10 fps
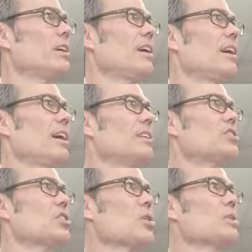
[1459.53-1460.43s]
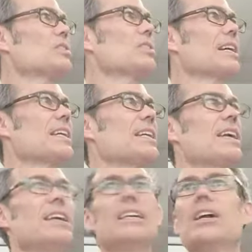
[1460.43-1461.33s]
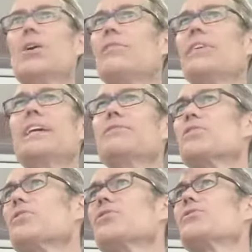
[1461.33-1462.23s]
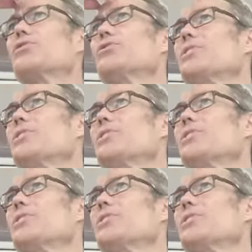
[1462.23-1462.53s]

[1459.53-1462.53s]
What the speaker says: And so it's like, you know, if he gives us 2